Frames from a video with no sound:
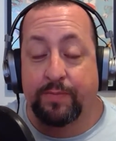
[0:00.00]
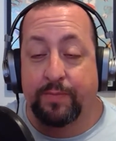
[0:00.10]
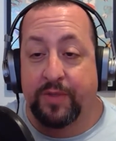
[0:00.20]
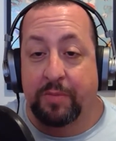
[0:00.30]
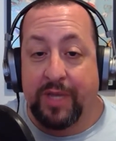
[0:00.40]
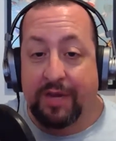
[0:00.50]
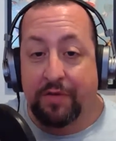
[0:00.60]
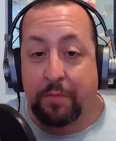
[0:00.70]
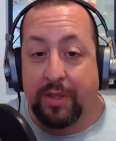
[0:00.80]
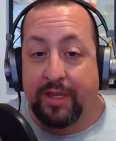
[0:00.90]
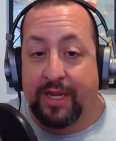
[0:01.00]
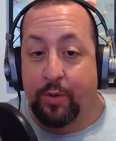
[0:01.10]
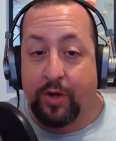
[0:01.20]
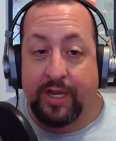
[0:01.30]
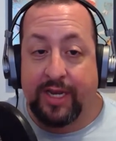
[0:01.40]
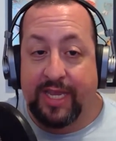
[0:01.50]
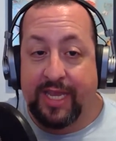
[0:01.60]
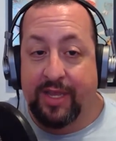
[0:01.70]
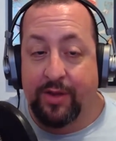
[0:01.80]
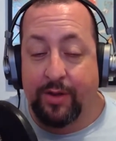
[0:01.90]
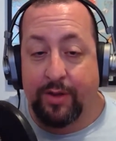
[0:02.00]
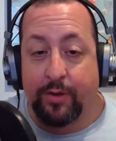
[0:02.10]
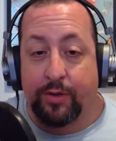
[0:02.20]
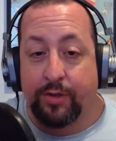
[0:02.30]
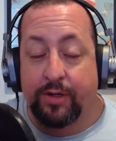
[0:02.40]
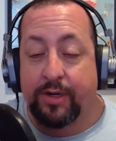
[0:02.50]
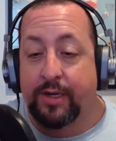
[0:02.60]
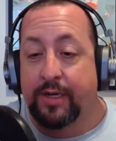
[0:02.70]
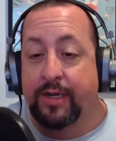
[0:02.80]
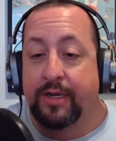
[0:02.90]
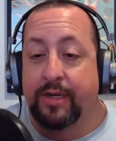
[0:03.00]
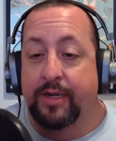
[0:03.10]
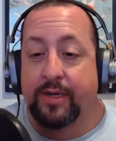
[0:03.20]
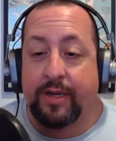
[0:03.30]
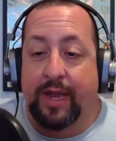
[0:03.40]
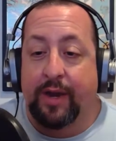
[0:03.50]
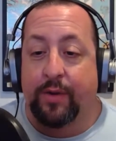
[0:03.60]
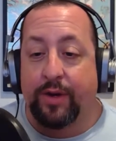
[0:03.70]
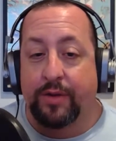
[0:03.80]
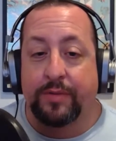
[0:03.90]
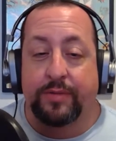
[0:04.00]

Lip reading: some kind of ability where he could heal, or I don't know.